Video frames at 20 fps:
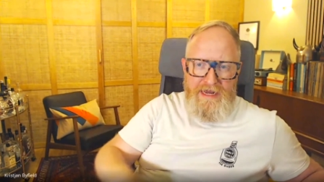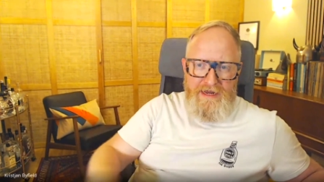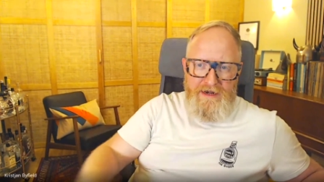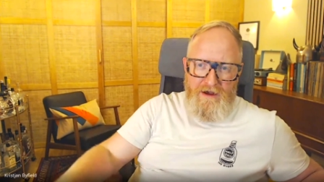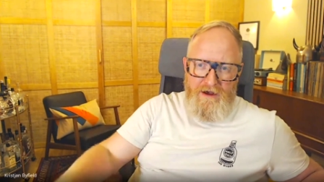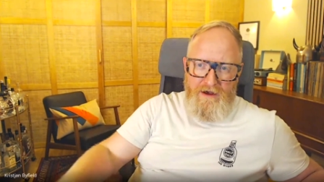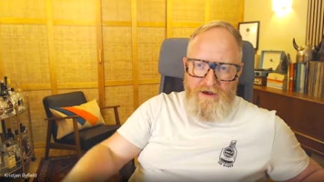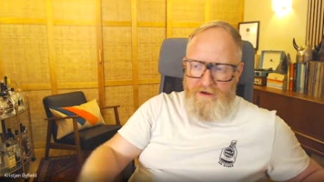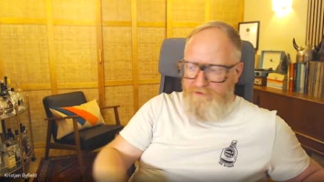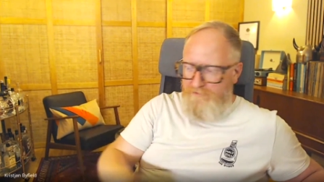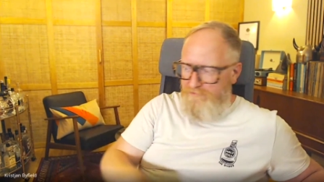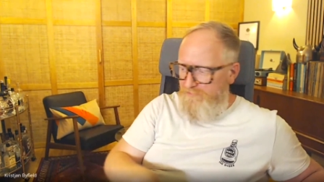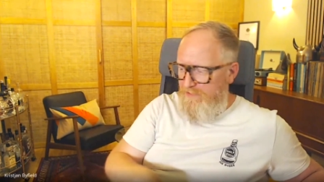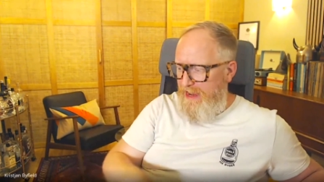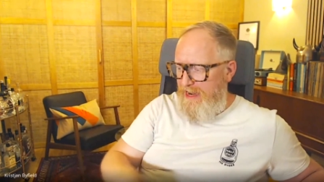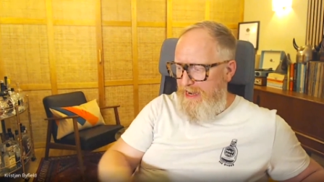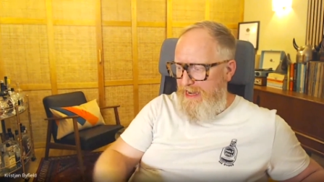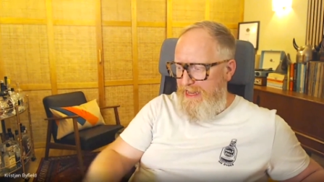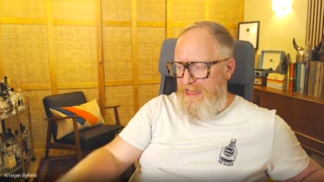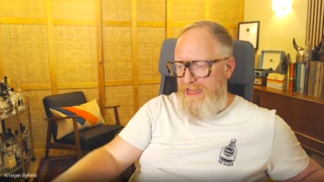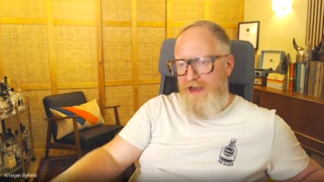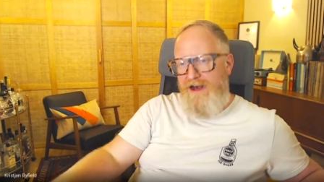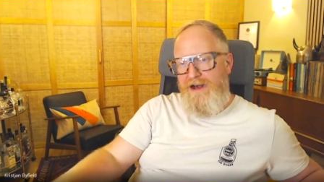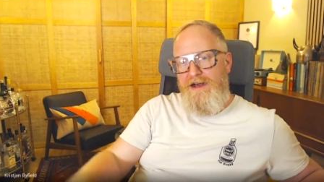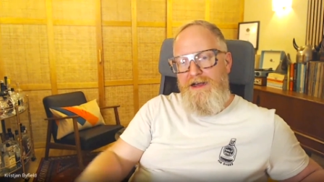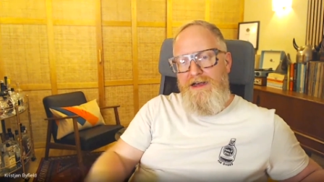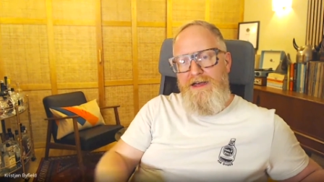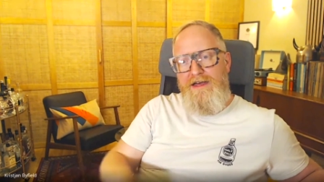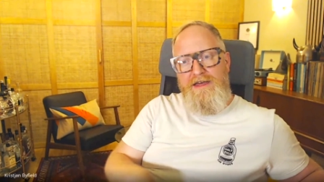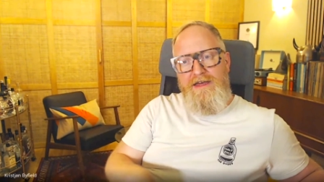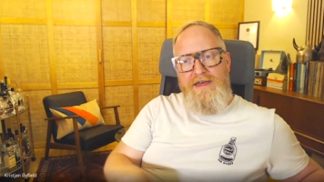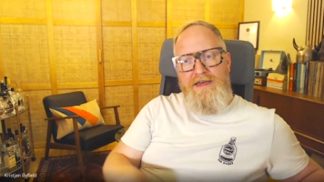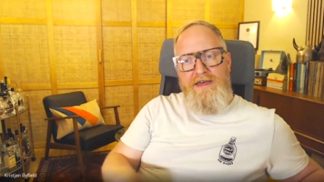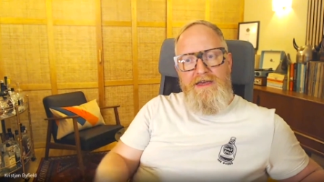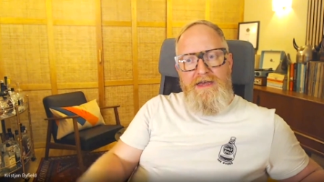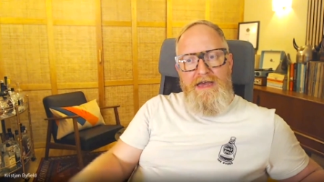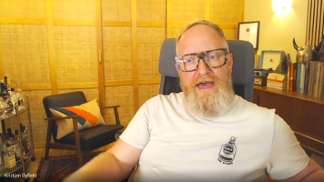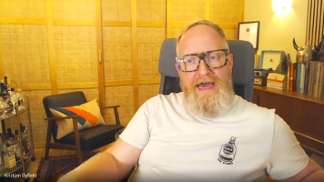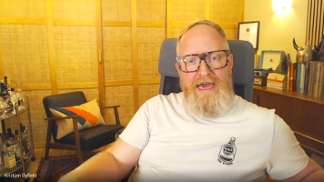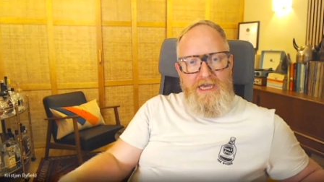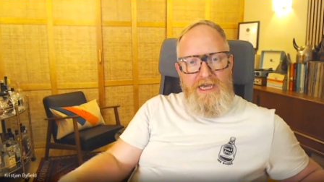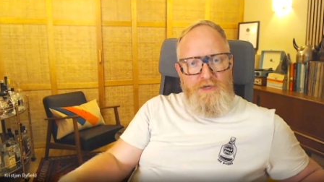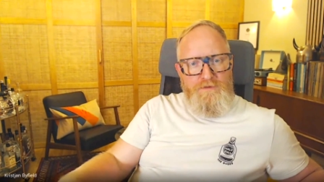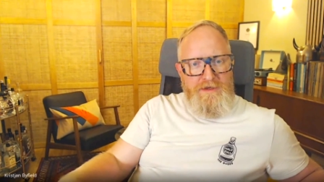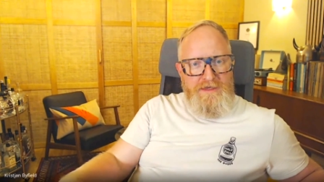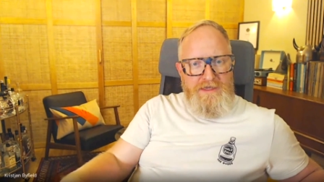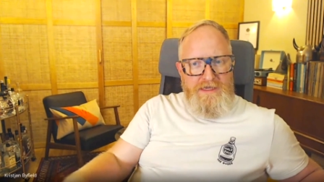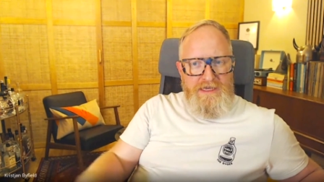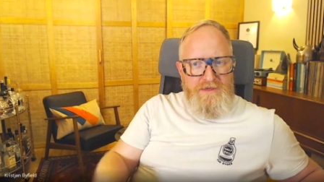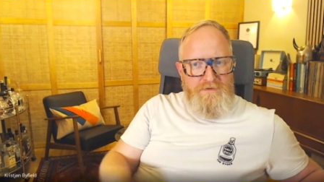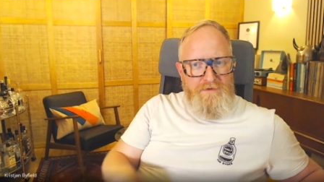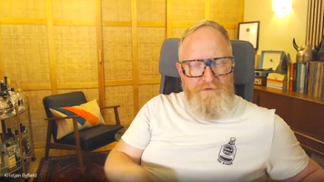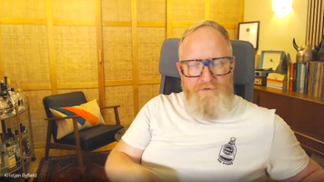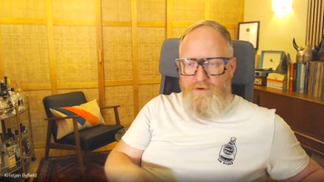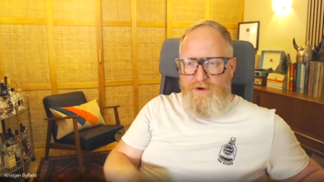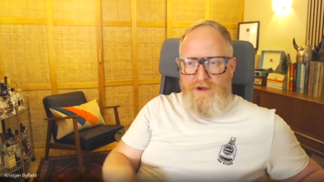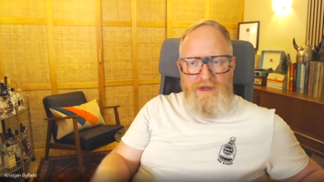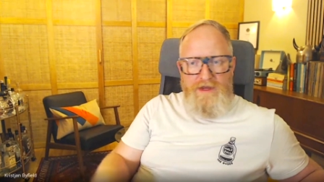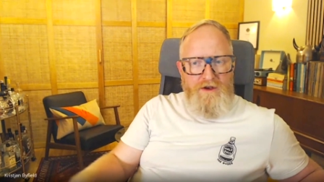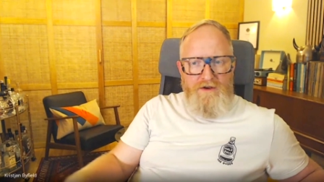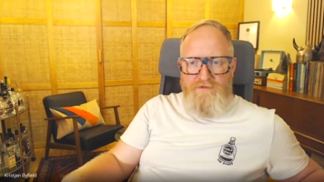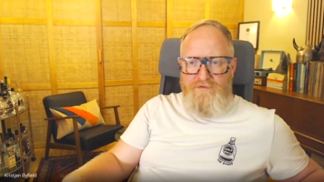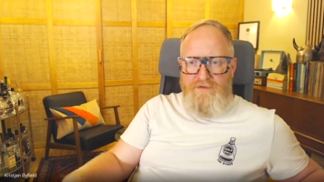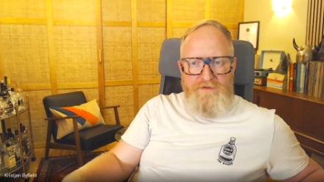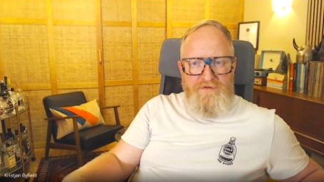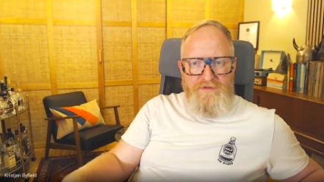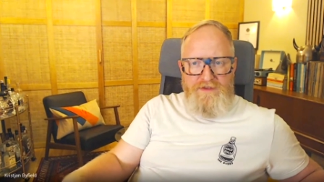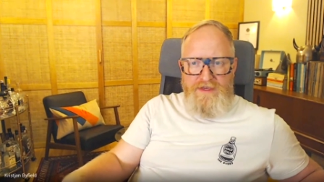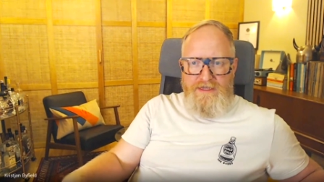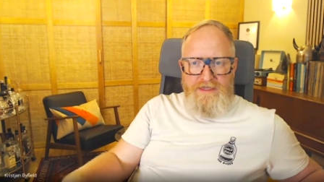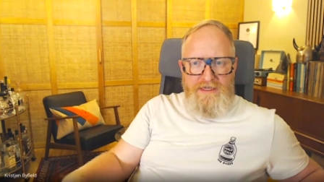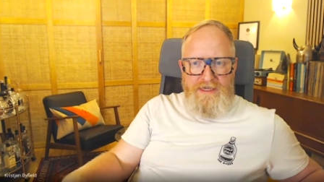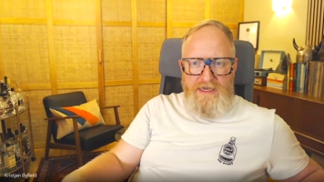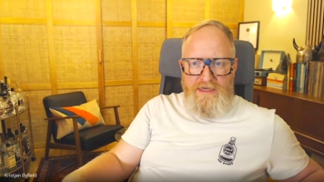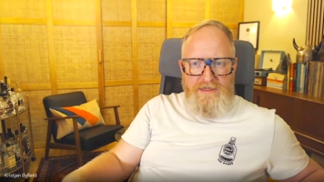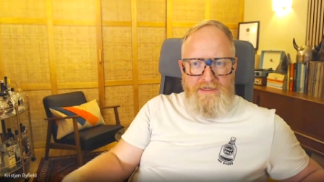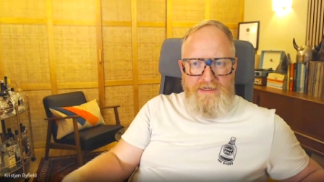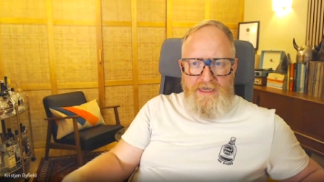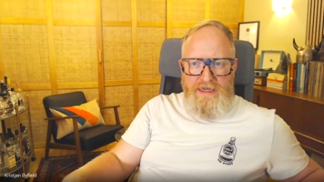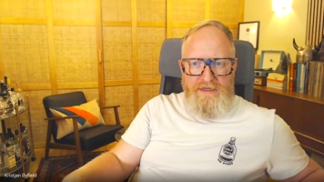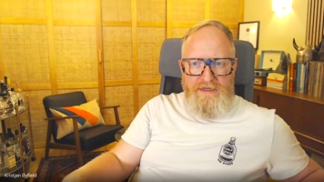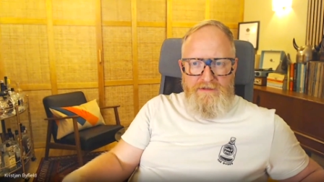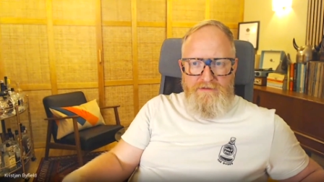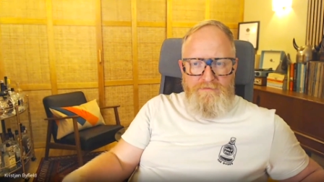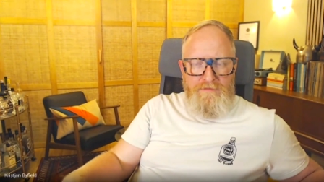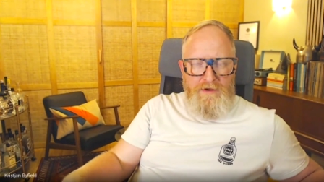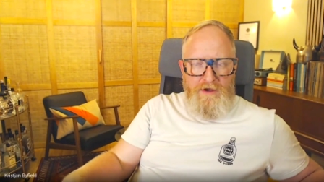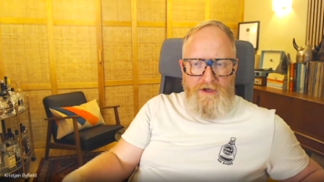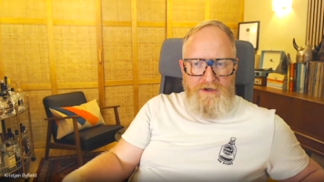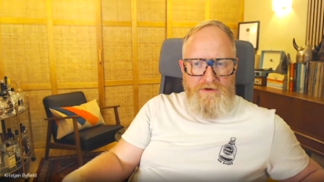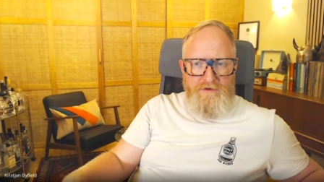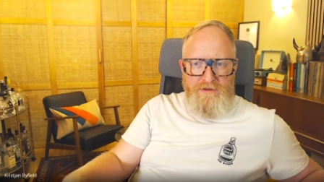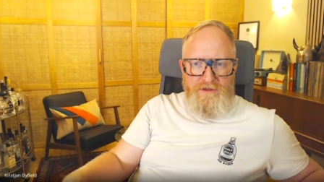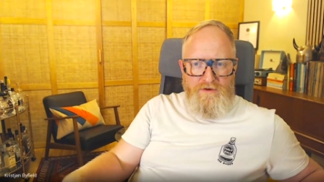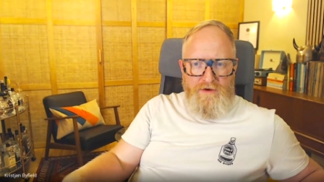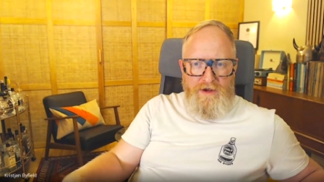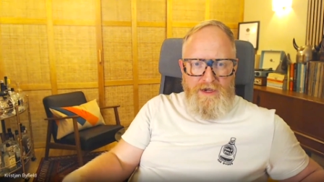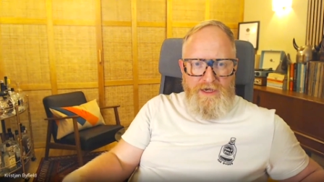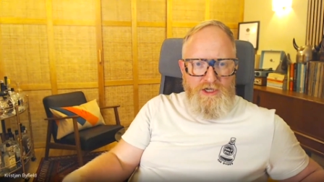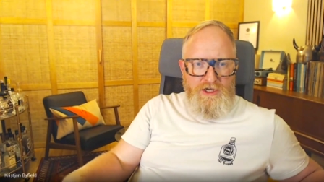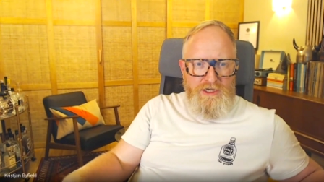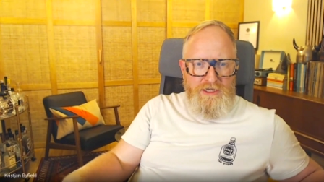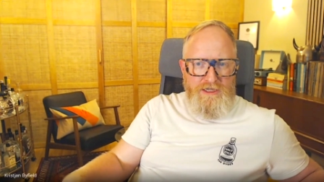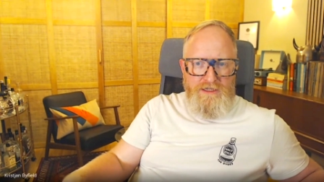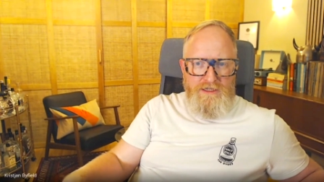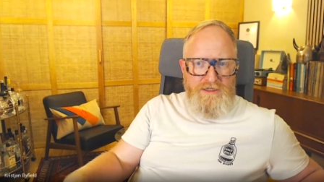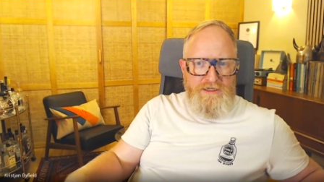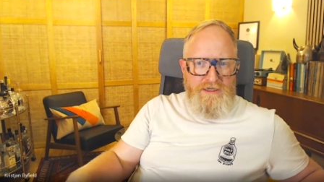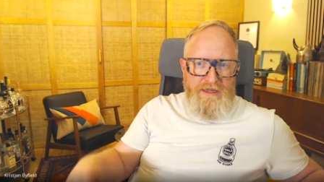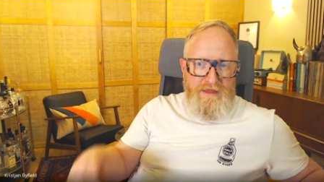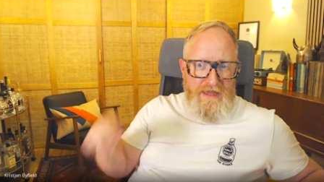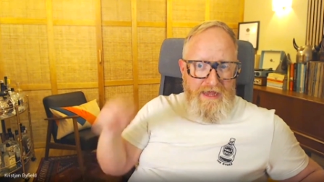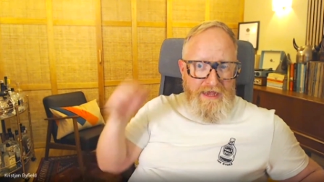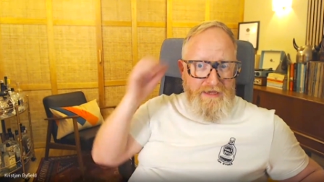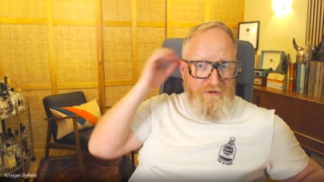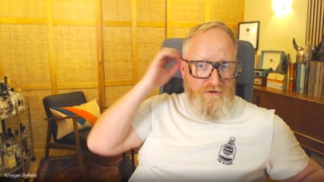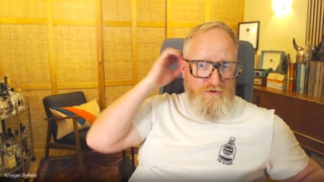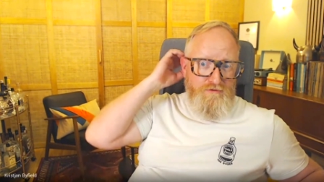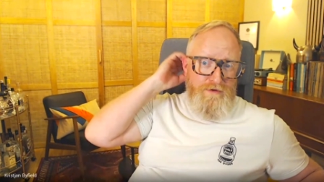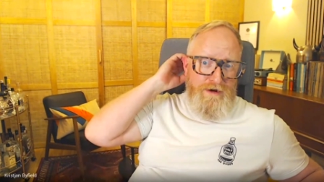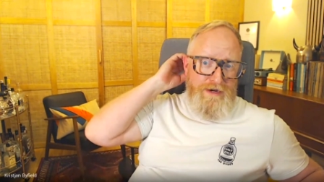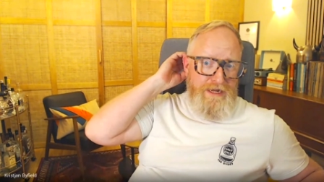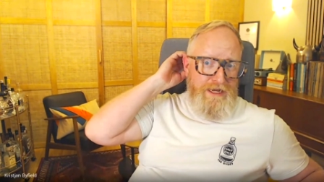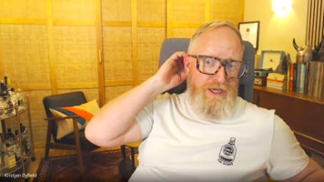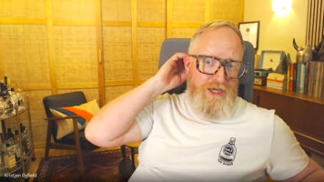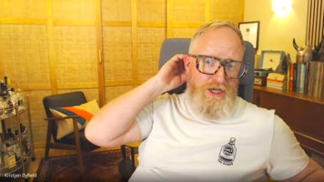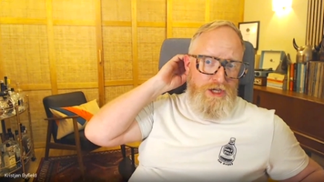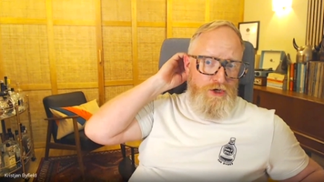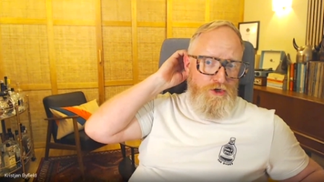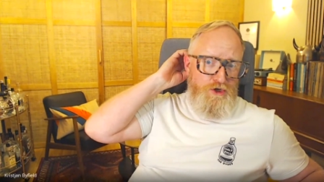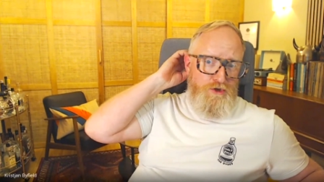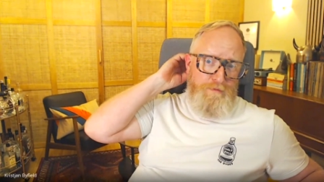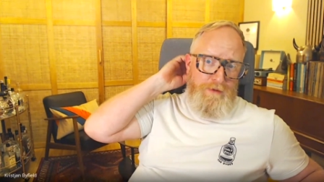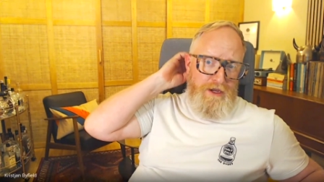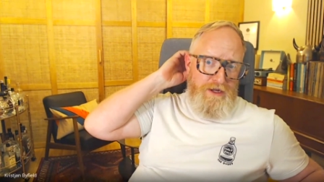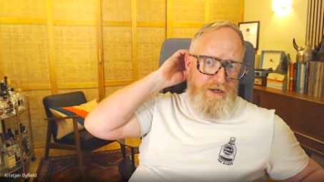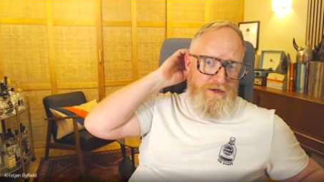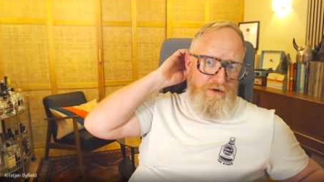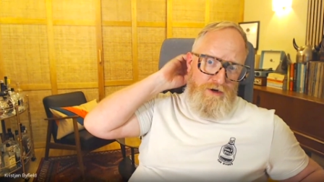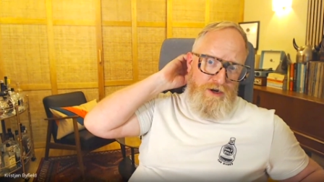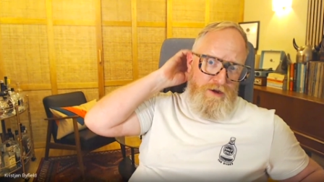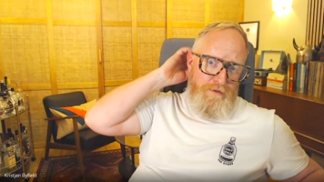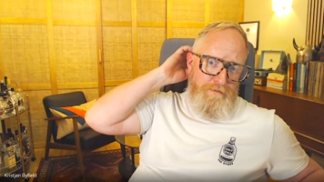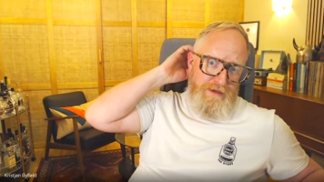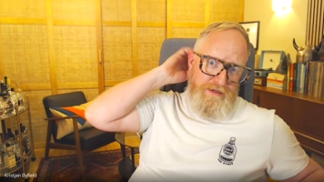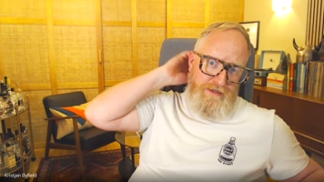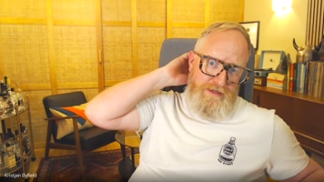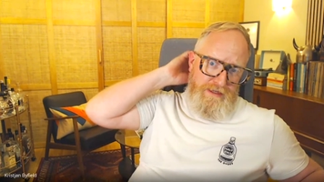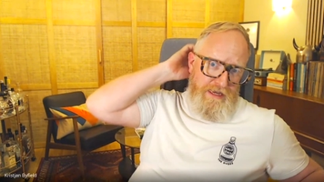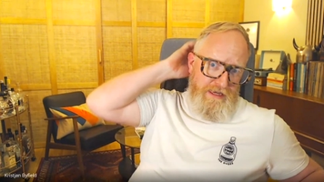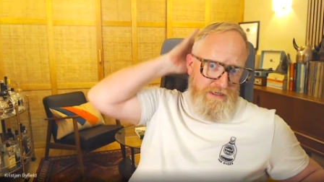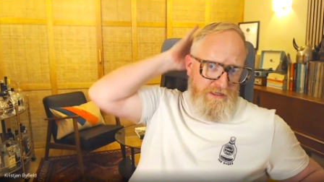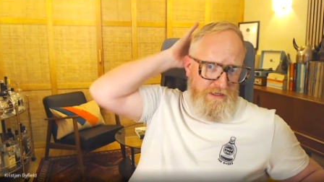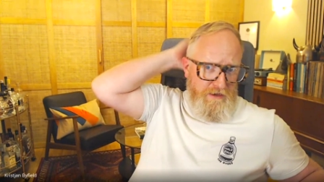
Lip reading: in our fairly young age business, we've already got 15, 16 partner integrations, and that is already a huge burden on our business.